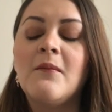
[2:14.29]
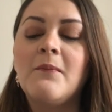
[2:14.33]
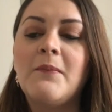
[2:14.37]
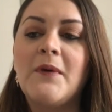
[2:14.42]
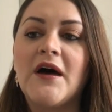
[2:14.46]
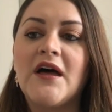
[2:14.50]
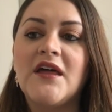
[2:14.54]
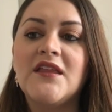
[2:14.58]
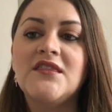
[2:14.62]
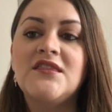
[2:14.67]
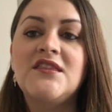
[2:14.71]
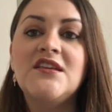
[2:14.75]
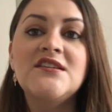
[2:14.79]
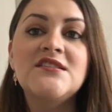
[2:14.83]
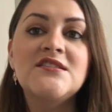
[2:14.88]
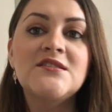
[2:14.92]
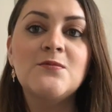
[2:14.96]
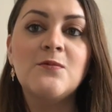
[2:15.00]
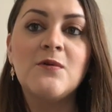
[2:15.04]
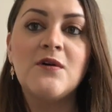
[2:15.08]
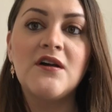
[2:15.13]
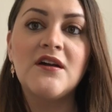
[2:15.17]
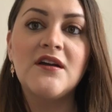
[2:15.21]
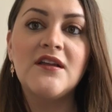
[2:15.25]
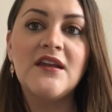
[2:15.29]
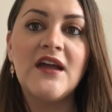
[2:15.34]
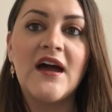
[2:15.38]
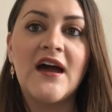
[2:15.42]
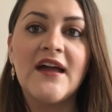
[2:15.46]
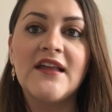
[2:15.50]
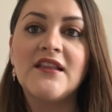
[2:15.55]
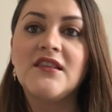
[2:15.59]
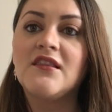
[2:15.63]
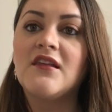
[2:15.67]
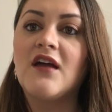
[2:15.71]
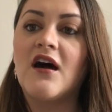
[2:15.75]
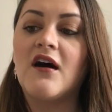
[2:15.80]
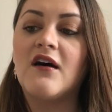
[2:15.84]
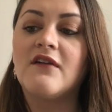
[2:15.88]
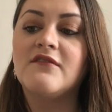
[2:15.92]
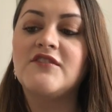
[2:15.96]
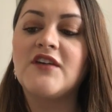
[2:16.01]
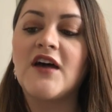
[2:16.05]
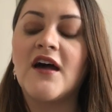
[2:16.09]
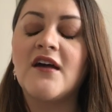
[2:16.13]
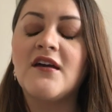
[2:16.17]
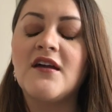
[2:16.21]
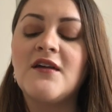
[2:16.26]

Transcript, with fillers: But this one I loved.